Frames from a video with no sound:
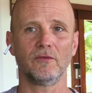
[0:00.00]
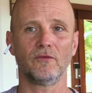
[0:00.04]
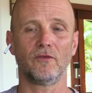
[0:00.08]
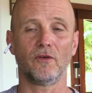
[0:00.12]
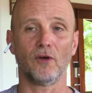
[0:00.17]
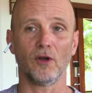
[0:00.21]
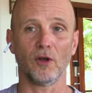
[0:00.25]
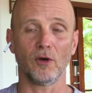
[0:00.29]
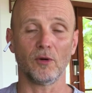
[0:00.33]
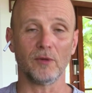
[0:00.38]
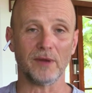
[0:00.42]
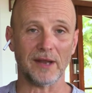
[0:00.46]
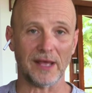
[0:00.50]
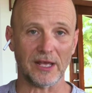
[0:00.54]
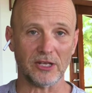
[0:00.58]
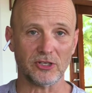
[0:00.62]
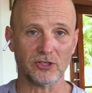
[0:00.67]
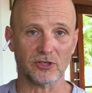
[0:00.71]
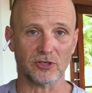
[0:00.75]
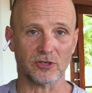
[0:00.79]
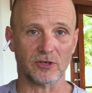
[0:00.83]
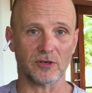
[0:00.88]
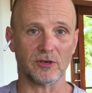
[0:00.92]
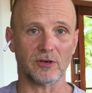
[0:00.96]
follow
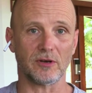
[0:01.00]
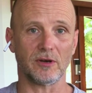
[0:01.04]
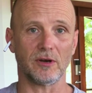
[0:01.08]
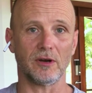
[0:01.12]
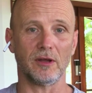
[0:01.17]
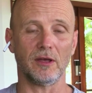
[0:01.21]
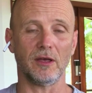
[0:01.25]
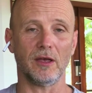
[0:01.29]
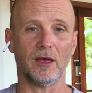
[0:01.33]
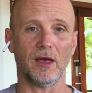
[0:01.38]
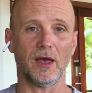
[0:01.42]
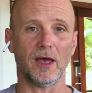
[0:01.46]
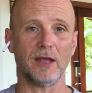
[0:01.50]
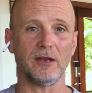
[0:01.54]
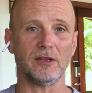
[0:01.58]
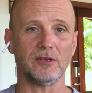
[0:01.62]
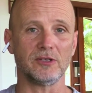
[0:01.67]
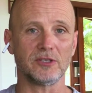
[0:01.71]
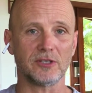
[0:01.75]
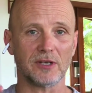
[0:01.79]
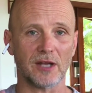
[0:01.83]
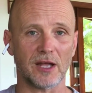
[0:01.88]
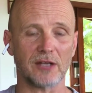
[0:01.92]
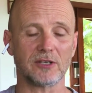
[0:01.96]
nature and
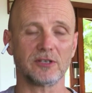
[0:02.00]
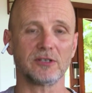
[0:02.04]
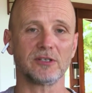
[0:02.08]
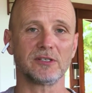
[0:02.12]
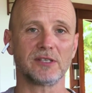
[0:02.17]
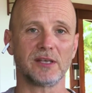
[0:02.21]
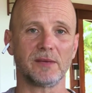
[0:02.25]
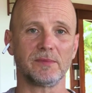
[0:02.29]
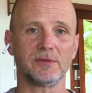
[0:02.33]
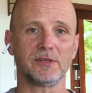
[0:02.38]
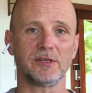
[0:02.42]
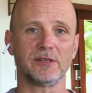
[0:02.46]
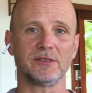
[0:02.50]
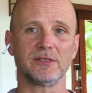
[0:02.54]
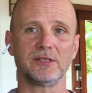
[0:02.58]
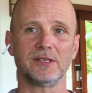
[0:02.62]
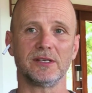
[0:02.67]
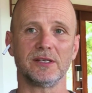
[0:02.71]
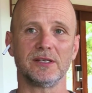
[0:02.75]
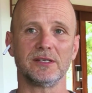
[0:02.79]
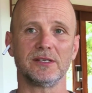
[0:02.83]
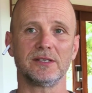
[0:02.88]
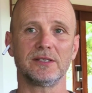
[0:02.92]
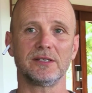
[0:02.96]
use natural
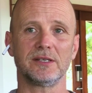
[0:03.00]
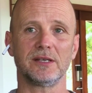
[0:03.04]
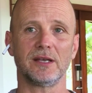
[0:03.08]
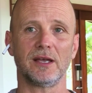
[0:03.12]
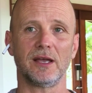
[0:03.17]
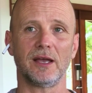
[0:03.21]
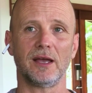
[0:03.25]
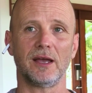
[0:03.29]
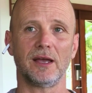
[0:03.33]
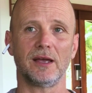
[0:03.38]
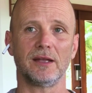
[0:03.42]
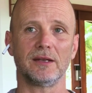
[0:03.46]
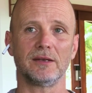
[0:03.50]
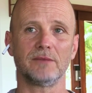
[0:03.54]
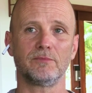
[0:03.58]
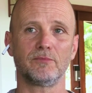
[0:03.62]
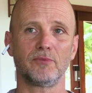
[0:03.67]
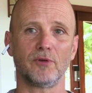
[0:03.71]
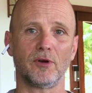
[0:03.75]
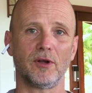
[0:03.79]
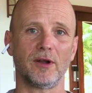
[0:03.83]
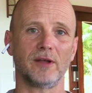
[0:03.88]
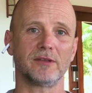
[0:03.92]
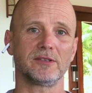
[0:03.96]
substances and
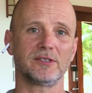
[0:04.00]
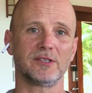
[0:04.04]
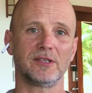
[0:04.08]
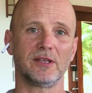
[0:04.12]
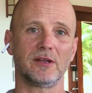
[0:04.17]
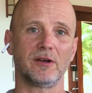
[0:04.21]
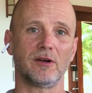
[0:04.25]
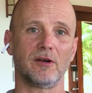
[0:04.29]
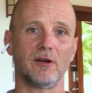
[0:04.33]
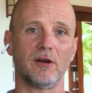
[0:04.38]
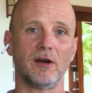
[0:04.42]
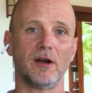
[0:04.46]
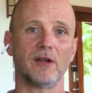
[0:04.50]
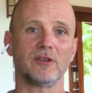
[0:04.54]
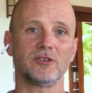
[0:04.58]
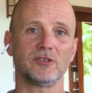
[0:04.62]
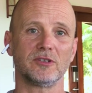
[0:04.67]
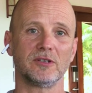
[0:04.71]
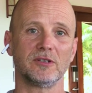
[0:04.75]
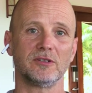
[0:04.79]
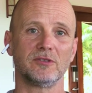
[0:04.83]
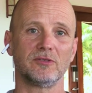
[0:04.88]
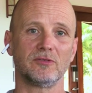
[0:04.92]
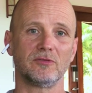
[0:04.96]
products that are
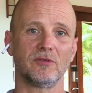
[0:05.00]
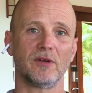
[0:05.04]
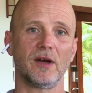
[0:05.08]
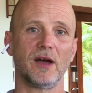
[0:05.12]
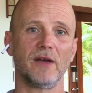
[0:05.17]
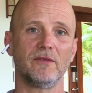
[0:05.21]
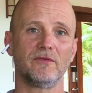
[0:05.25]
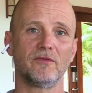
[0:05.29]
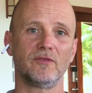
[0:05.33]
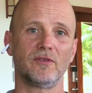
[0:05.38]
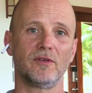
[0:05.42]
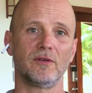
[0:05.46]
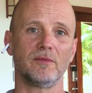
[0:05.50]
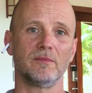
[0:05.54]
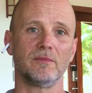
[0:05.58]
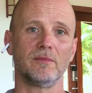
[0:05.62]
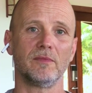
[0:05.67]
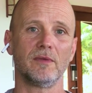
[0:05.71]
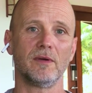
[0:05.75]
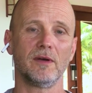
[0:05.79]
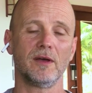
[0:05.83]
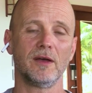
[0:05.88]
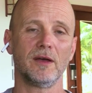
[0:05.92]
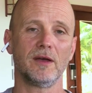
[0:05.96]
actually derived
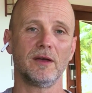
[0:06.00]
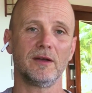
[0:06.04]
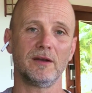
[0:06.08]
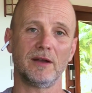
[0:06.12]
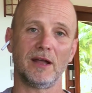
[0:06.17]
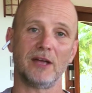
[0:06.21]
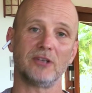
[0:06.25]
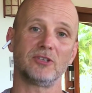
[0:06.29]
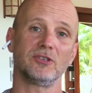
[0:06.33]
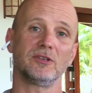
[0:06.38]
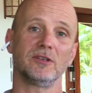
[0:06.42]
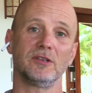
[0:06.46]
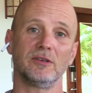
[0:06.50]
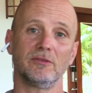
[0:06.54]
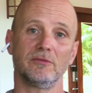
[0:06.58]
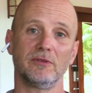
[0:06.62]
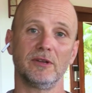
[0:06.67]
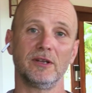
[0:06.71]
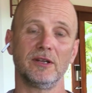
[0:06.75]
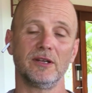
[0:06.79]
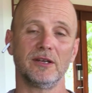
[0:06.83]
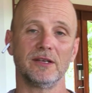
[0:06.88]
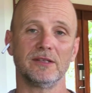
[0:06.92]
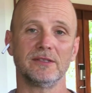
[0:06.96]
from natural
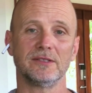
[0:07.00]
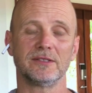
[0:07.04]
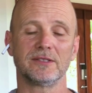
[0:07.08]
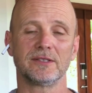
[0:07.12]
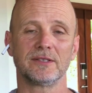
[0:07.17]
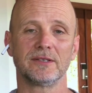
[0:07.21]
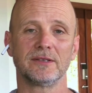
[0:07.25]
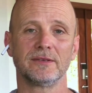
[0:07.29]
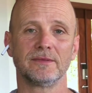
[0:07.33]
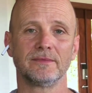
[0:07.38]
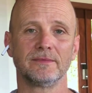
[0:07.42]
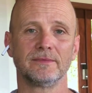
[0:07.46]
ingredients.